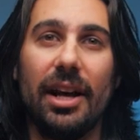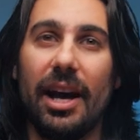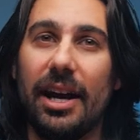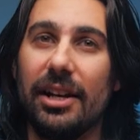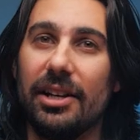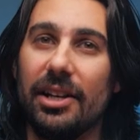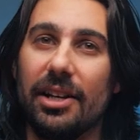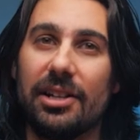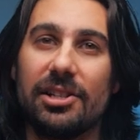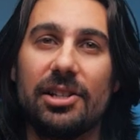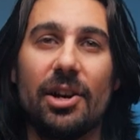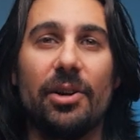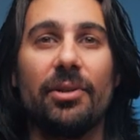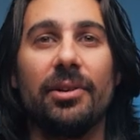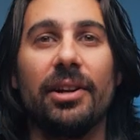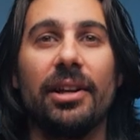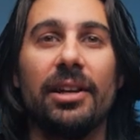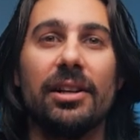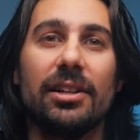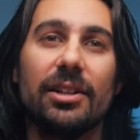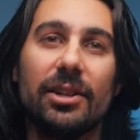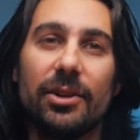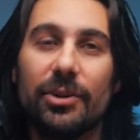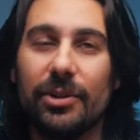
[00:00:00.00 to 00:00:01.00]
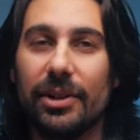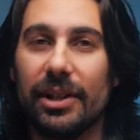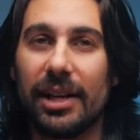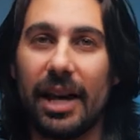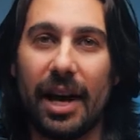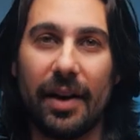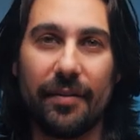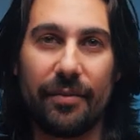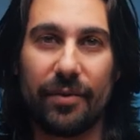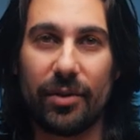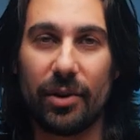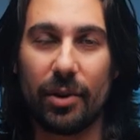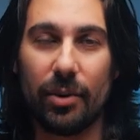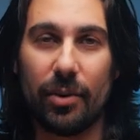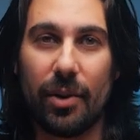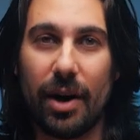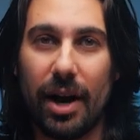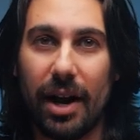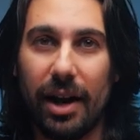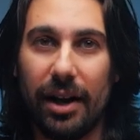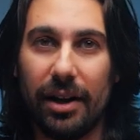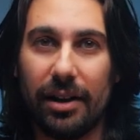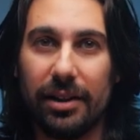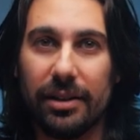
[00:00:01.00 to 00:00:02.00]
and you don't need to do it again for a
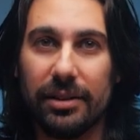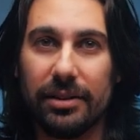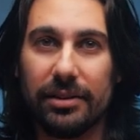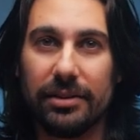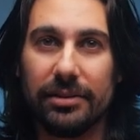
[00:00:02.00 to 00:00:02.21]
while.